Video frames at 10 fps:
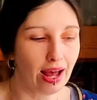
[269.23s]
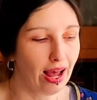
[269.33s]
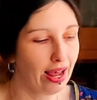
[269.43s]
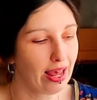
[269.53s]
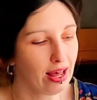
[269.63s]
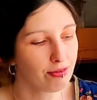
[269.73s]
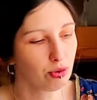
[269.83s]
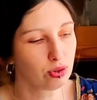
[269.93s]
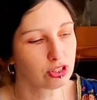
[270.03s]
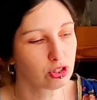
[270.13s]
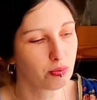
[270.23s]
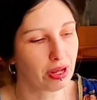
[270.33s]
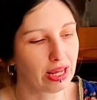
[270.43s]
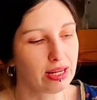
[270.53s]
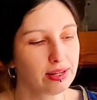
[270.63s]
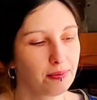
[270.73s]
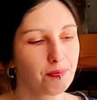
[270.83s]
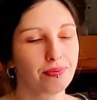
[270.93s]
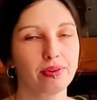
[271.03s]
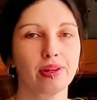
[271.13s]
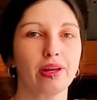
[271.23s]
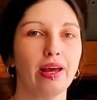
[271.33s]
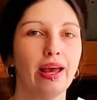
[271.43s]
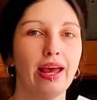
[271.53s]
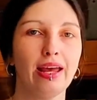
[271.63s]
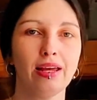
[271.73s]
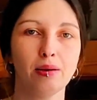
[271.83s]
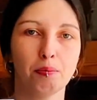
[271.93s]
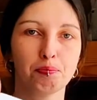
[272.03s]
I have also made a